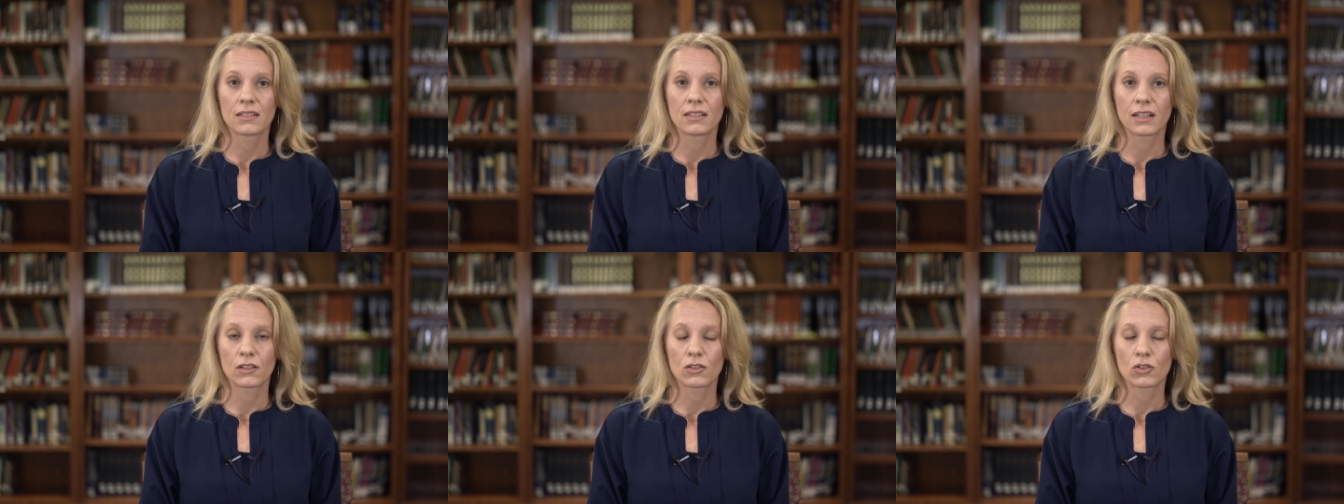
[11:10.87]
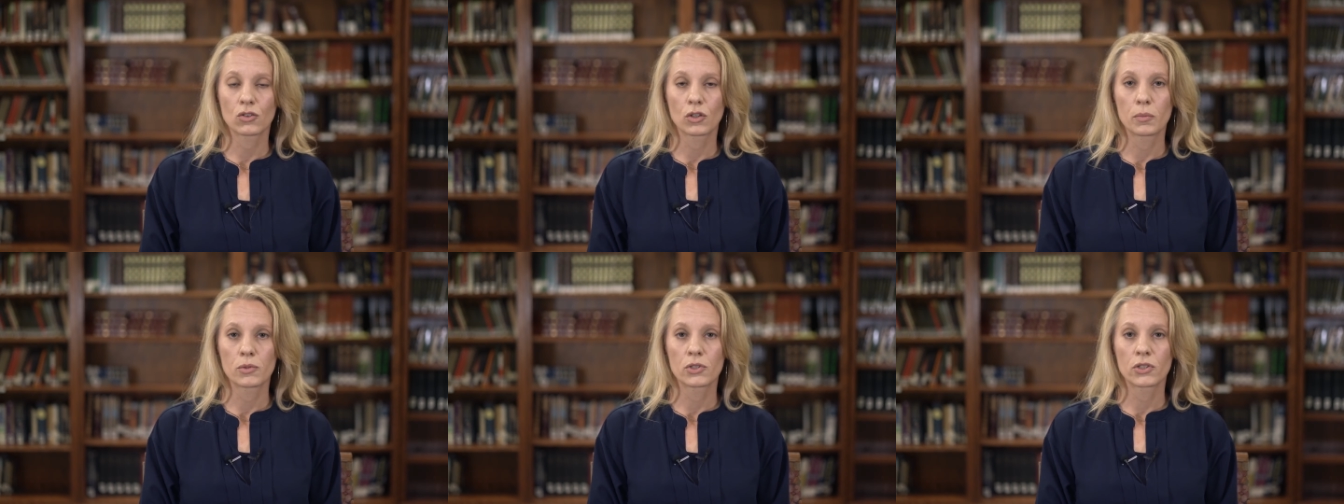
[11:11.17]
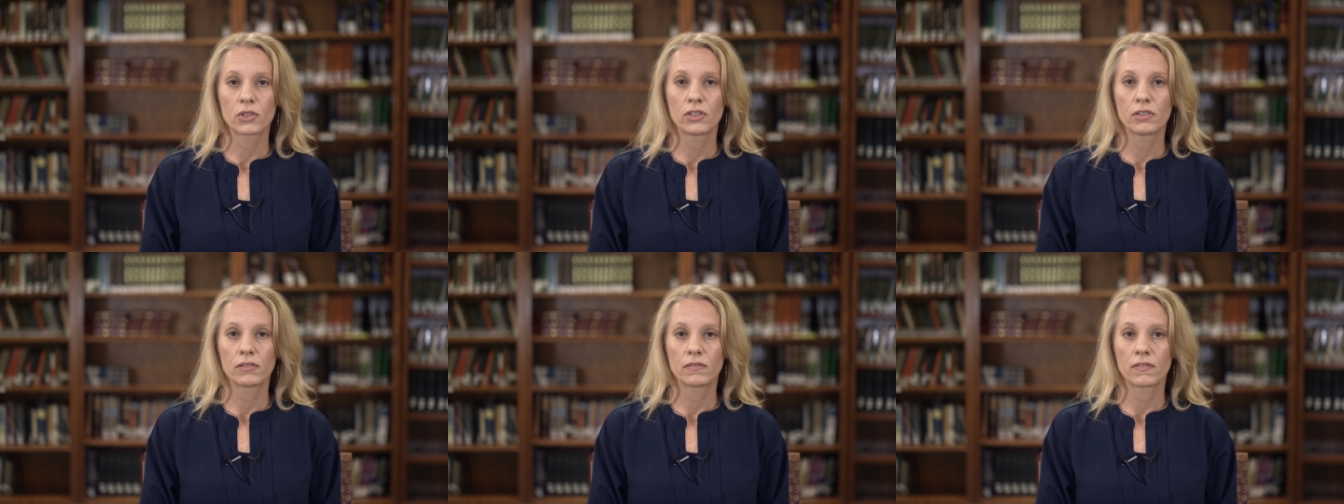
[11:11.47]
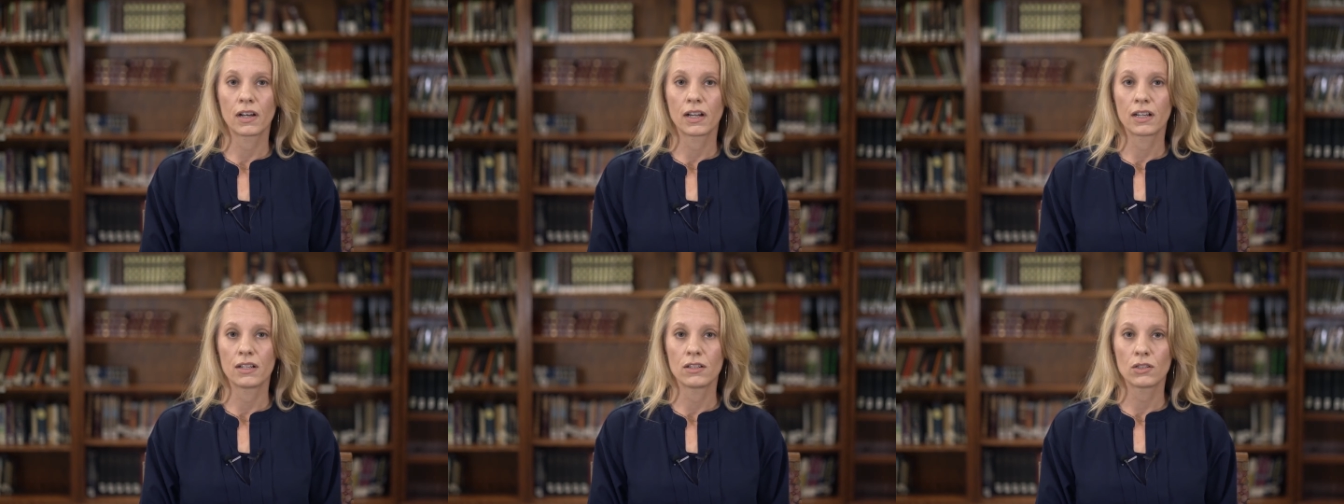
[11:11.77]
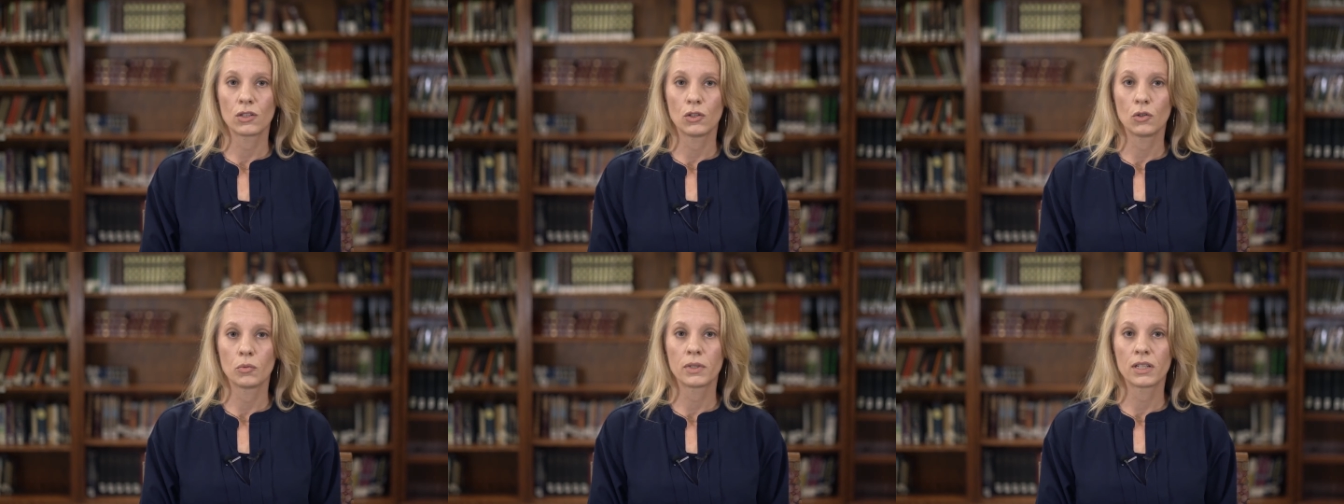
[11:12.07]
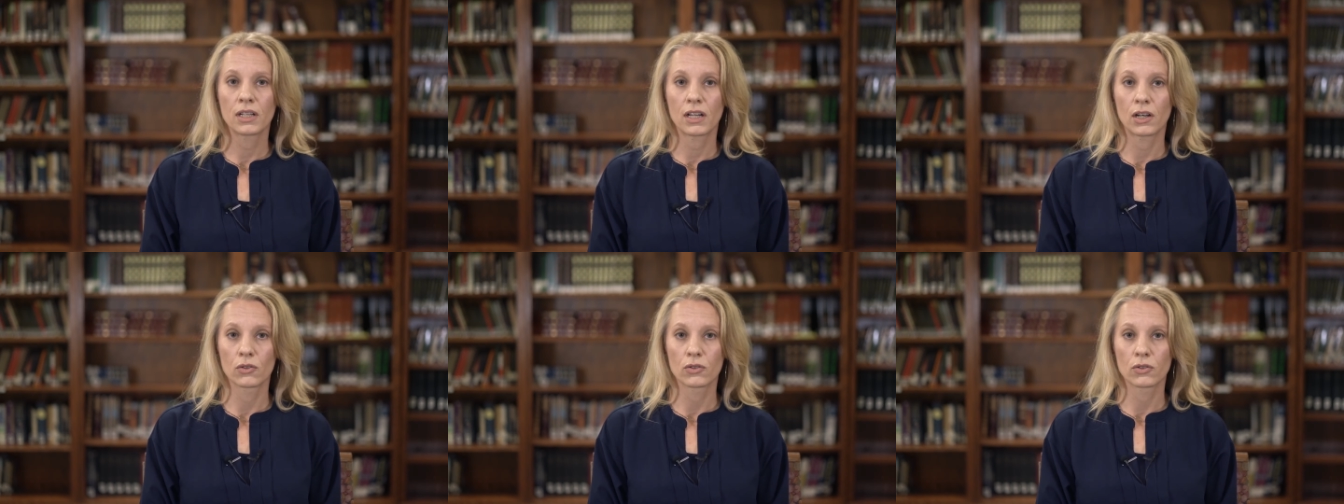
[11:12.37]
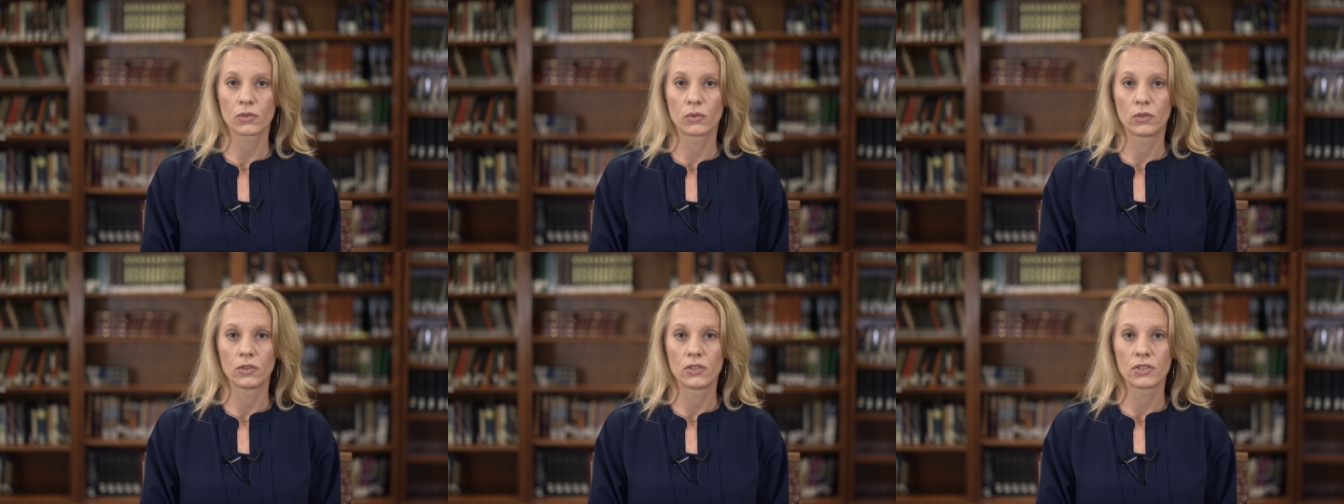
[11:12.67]
that Scripture defines human
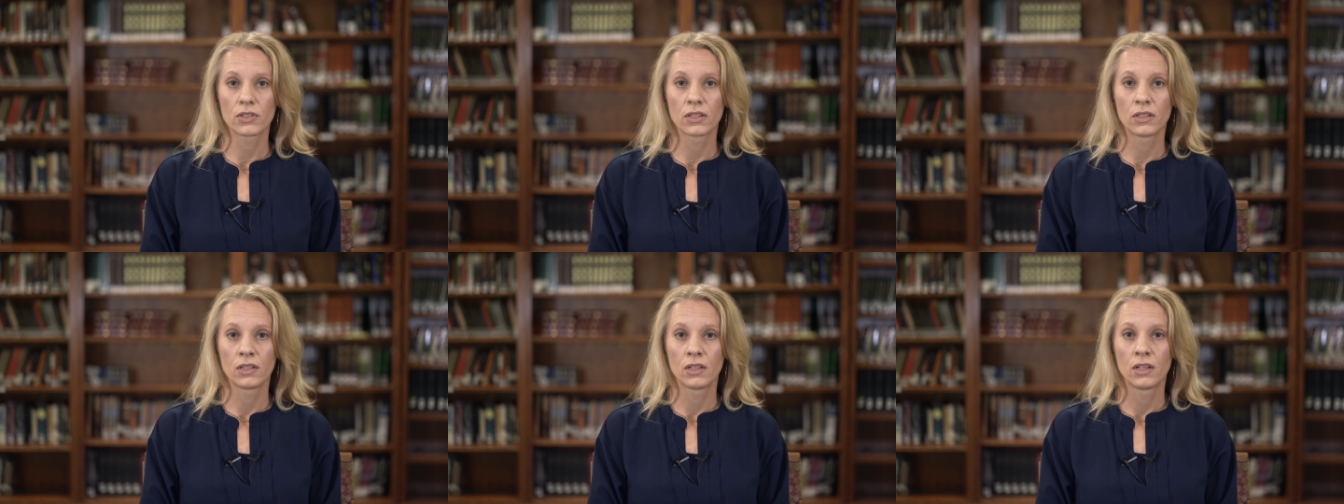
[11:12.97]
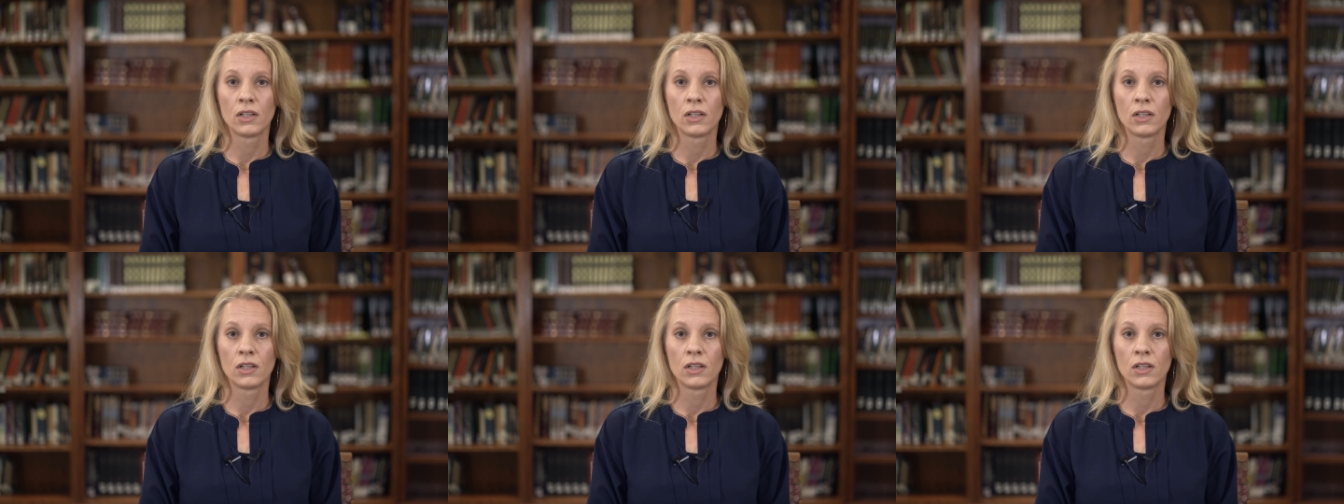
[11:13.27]
households,